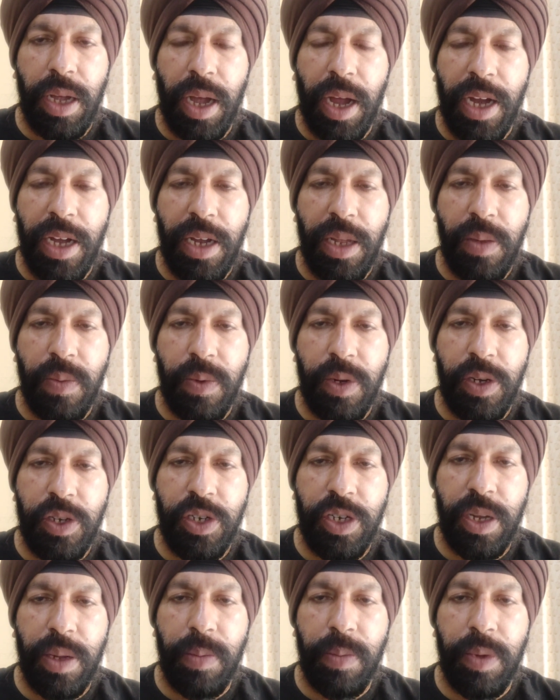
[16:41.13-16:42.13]
idol
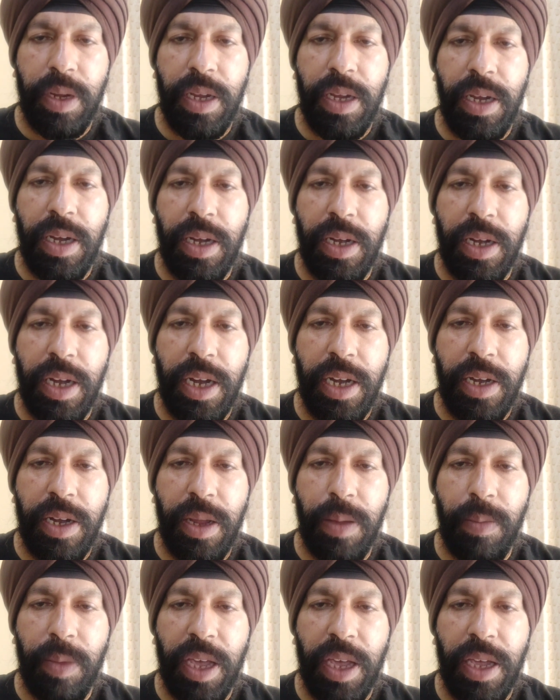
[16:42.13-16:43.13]
worship,
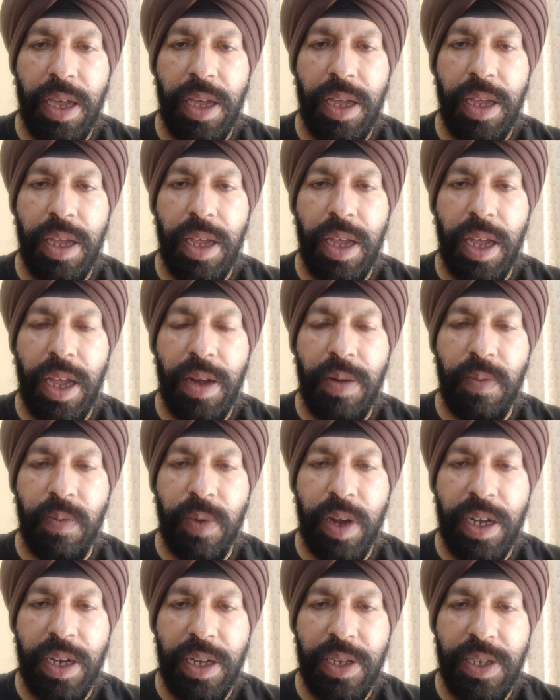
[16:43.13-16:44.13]
daydreaming, and
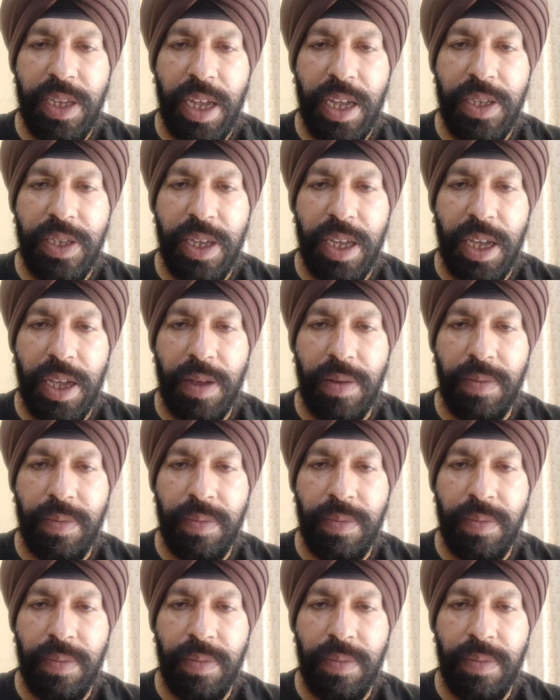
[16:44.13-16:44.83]
fantasizing.